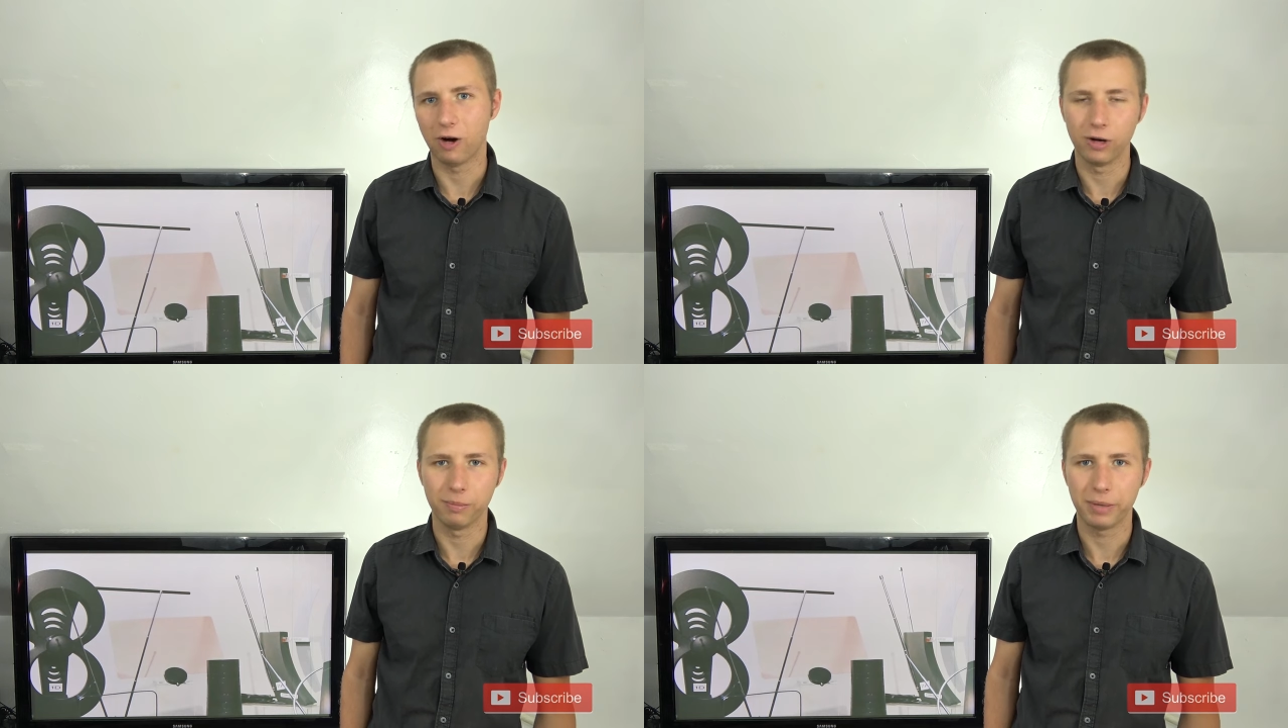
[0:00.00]

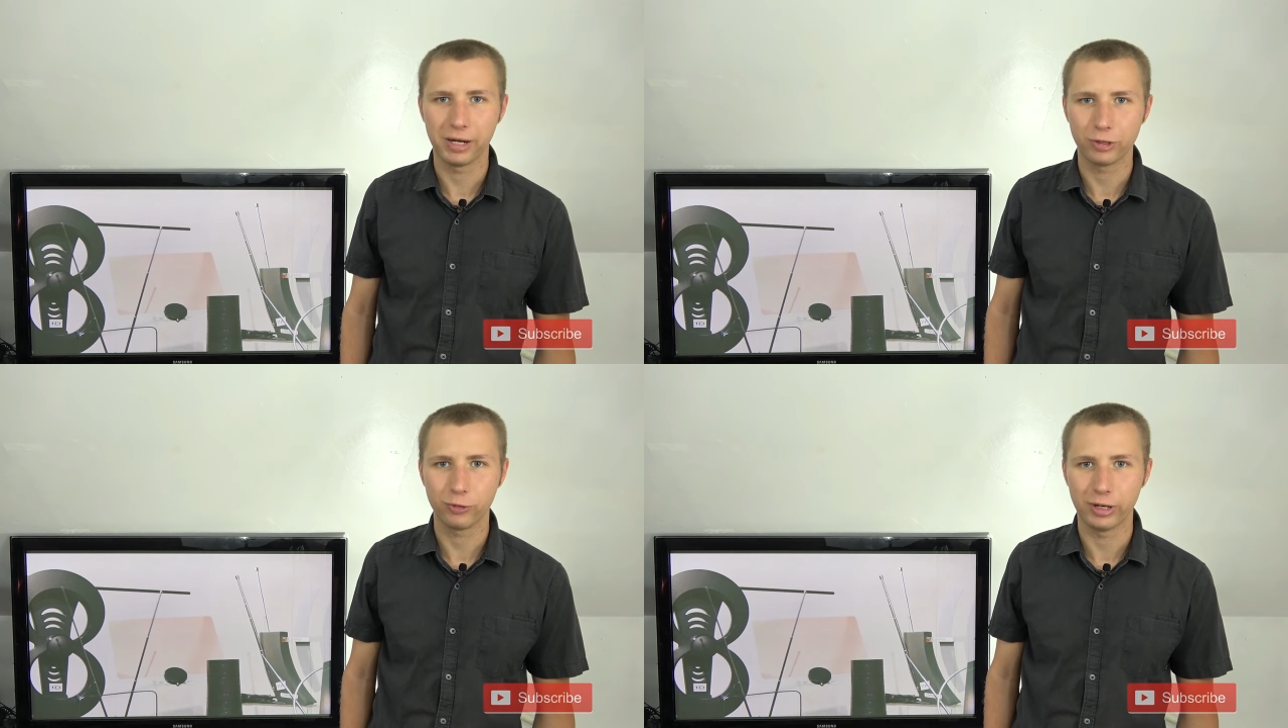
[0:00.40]
aren't
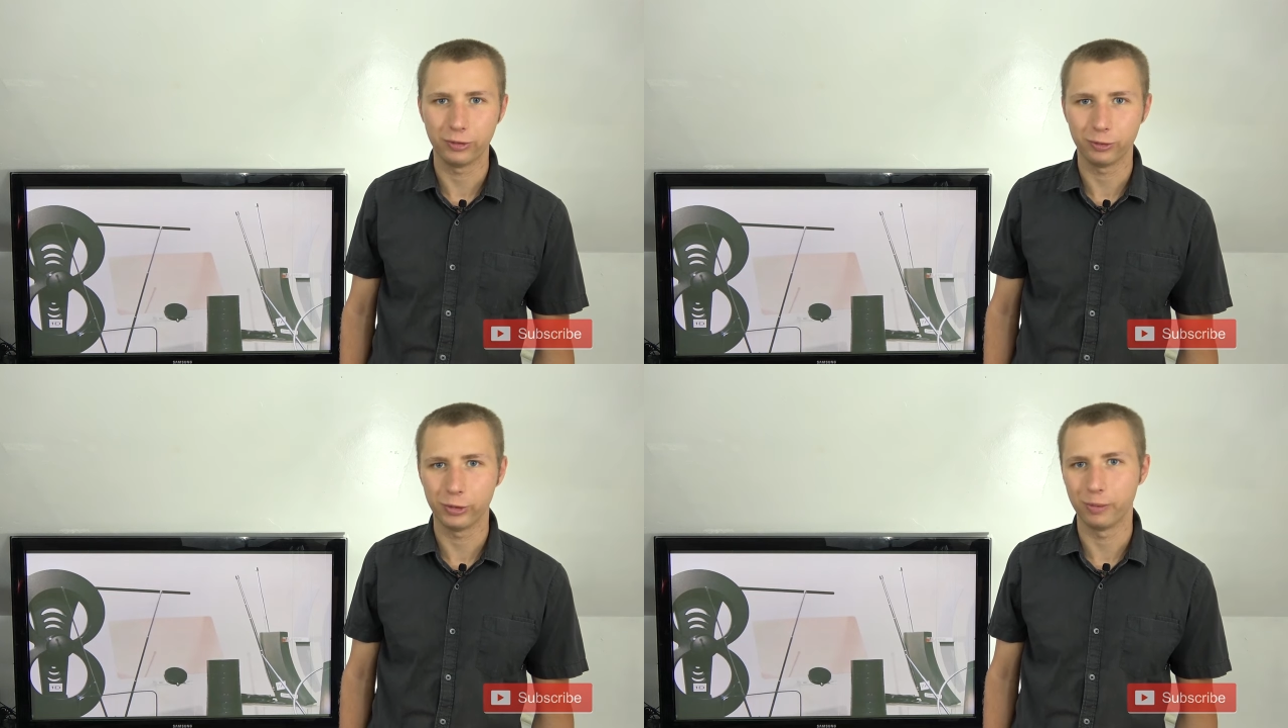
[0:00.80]
penetrating
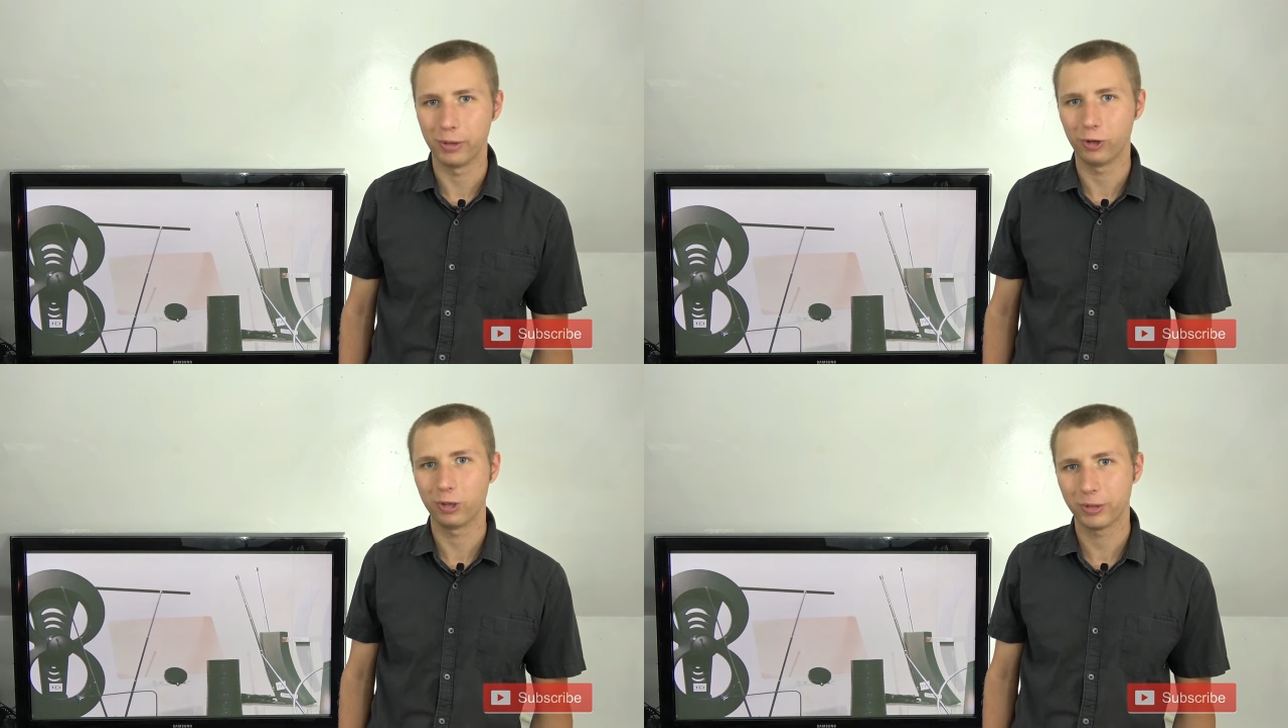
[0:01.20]
through your
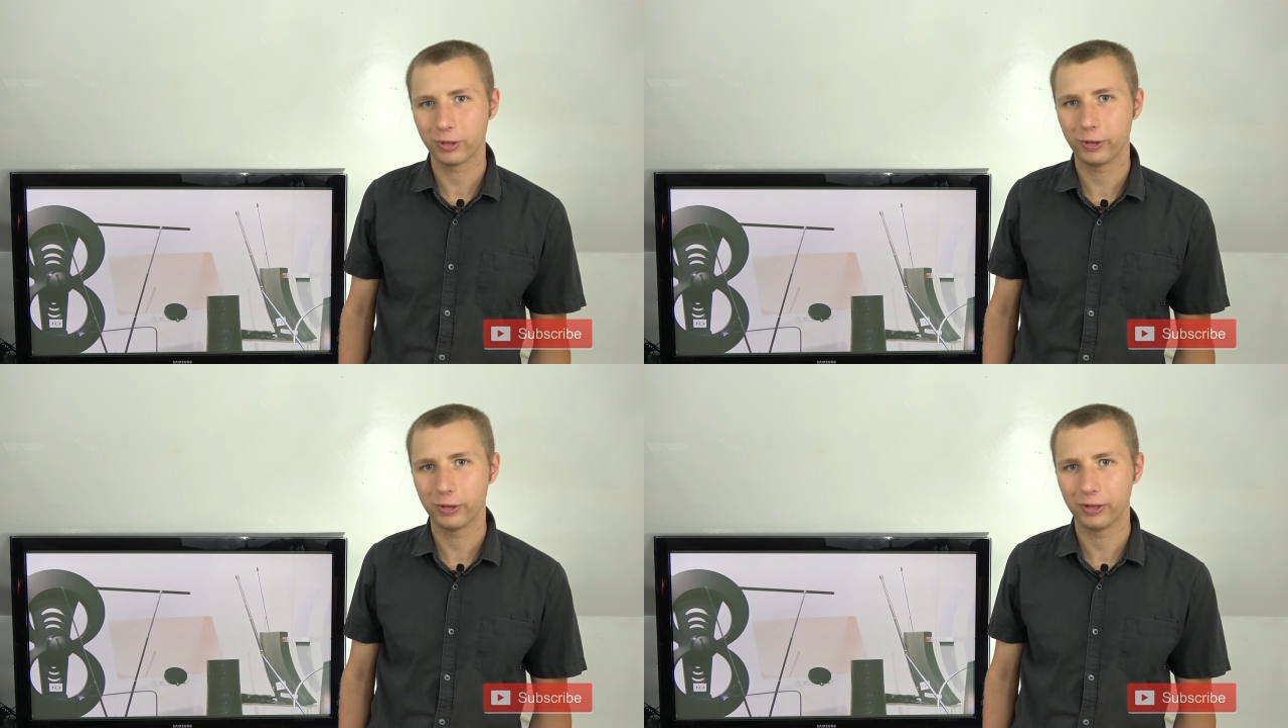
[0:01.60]
building
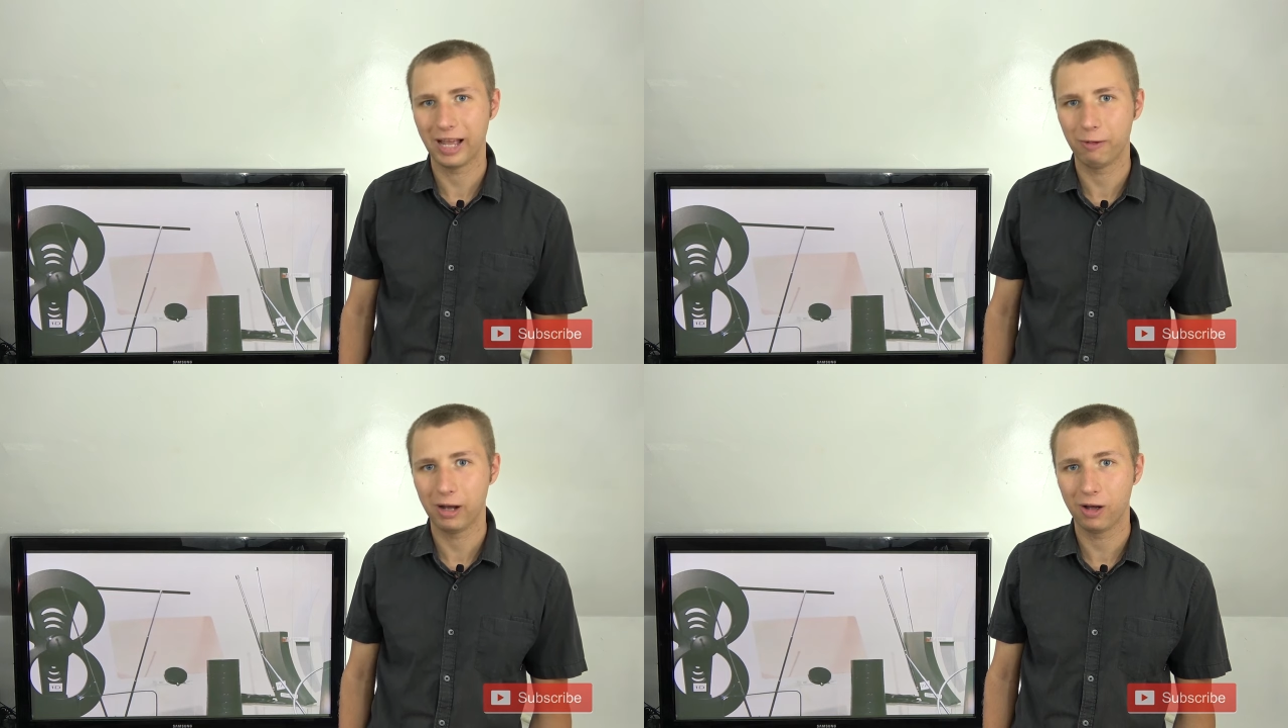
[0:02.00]
material
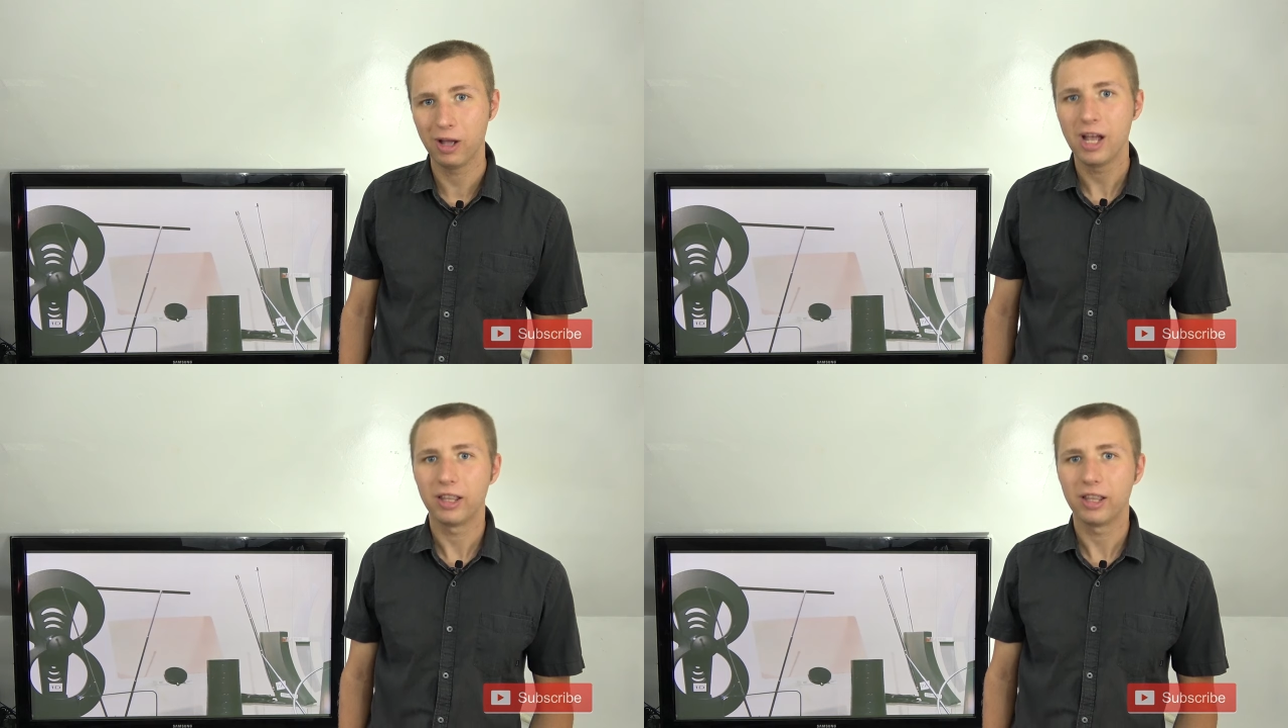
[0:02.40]
that well,